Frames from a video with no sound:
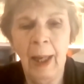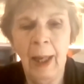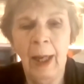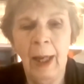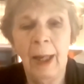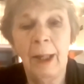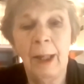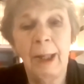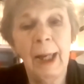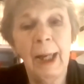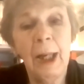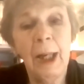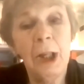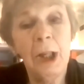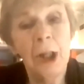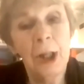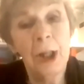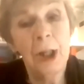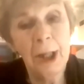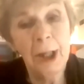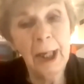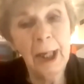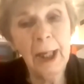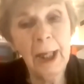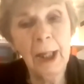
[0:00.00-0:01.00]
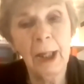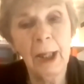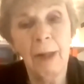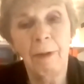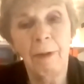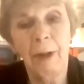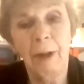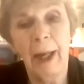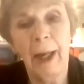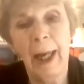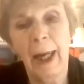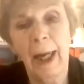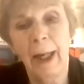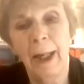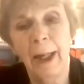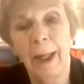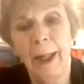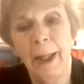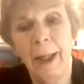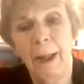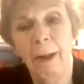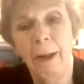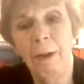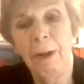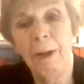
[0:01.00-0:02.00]
Section 6 of the Canada
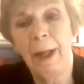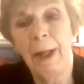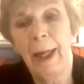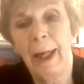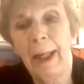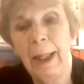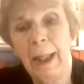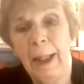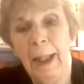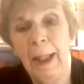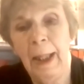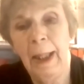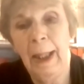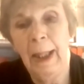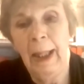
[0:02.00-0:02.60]
Health Act